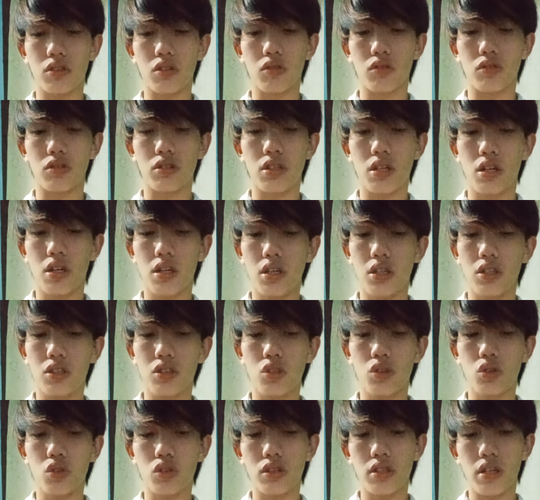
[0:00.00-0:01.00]
use the
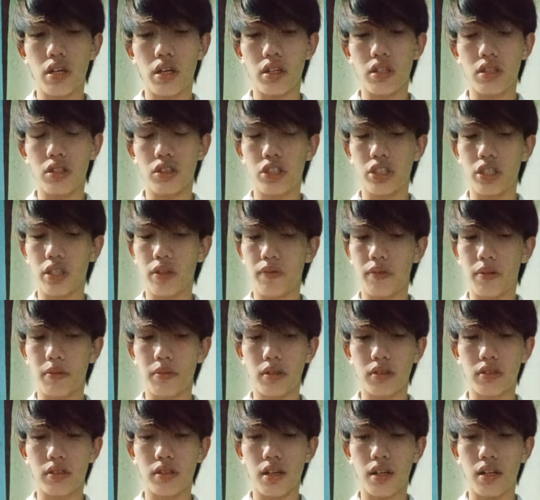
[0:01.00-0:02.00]
energy from the
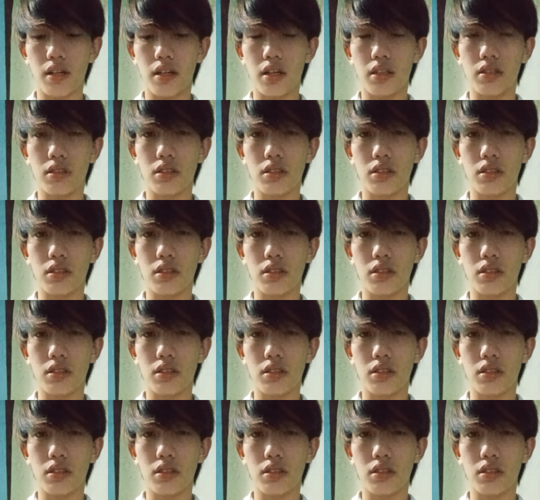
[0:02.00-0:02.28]
sunlight in order